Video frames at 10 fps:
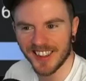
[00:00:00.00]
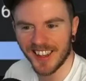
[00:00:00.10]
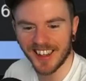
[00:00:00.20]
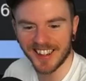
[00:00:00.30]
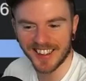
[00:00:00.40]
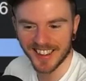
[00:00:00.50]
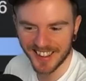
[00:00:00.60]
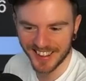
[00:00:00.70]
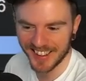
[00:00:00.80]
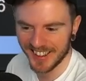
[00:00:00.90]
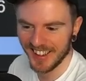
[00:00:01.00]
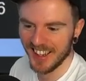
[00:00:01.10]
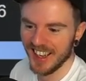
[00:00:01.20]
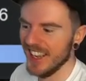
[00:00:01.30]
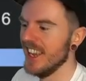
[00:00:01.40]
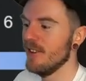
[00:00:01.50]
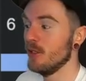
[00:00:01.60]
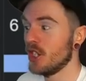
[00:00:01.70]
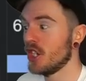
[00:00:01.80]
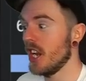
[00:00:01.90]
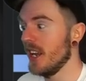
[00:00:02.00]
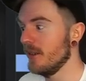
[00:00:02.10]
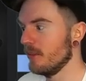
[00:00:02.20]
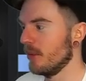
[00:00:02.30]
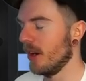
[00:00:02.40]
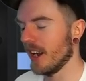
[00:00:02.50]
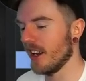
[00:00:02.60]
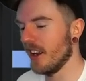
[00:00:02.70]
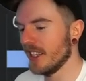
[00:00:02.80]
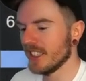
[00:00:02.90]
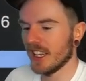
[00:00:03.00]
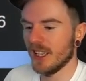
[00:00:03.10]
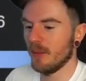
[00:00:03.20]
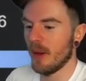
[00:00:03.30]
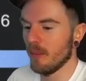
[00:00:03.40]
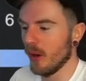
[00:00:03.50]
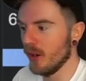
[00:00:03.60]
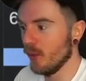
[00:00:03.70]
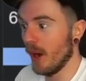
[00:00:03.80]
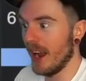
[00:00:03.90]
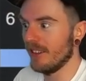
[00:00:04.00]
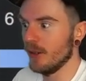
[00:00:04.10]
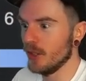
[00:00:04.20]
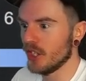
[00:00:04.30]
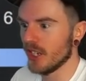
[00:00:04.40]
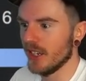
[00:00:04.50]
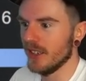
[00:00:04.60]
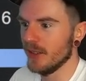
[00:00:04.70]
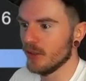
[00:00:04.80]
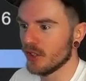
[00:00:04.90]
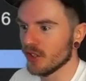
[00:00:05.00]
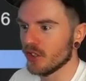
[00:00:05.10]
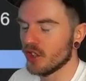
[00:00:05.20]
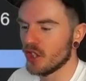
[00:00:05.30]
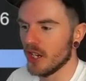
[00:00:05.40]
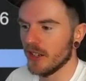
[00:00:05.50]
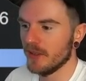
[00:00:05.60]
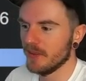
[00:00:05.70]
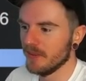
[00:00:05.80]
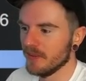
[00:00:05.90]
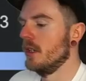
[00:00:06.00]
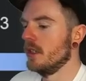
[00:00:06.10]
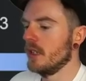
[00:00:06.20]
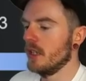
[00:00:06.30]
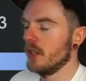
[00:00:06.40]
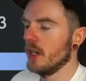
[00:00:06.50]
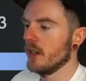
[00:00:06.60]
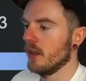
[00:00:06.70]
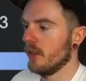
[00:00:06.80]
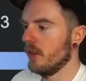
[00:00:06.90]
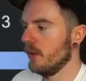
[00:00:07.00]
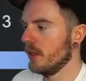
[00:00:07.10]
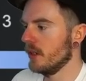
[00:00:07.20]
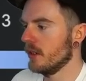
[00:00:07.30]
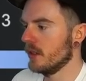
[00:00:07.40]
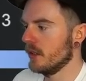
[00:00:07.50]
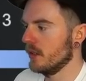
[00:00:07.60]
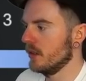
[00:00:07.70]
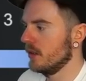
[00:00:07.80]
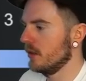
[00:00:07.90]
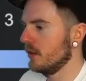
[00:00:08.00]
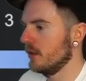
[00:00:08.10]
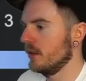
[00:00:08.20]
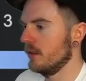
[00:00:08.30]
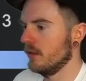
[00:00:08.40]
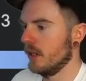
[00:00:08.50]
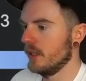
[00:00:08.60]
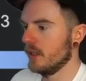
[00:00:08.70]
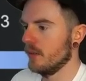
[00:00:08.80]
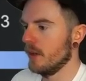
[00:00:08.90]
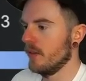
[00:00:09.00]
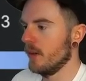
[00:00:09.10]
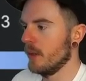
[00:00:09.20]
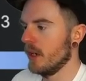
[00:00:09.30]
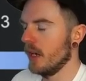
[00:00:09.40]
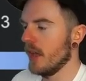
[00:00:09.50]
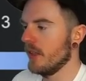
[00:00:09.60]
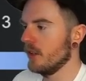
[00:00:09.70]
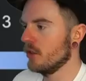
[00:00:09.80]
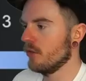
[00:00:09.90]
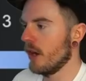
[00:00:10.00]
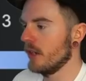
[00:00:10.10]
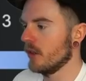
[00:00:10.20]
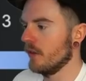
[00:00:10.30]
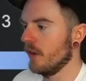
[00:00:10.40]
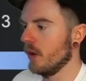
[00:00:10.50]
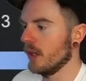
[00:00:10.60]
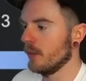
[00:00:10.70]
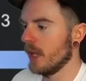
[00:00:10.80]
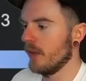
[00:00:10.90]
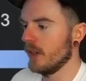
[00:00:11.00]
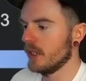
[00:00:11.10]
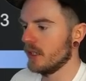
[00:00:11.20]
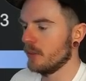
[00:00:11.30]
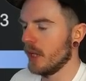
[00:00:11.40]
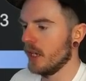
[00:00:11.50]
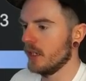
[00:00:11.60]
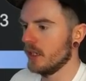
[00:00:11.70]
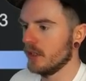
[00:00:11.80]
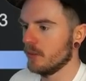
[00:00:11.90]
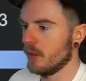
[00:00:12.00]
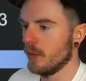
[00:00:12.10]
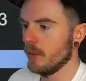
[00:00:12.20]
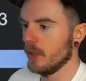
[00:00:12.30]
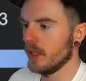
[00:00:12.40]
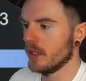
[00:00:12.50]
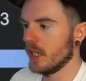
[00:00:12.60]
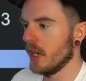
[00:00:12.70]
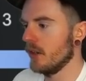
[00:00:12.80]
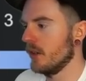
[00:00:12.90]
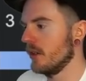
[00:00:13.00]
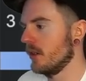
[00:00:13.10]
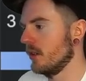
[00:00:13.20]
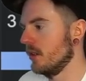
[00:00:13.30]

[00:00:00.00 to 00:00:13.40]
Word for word: like, it was shit, but I can't exactly pinpoint where it was shit. It was just shit. Sanjak Thutit Raise in BVB. I think just raise or folding blind versus blind is probably the standard.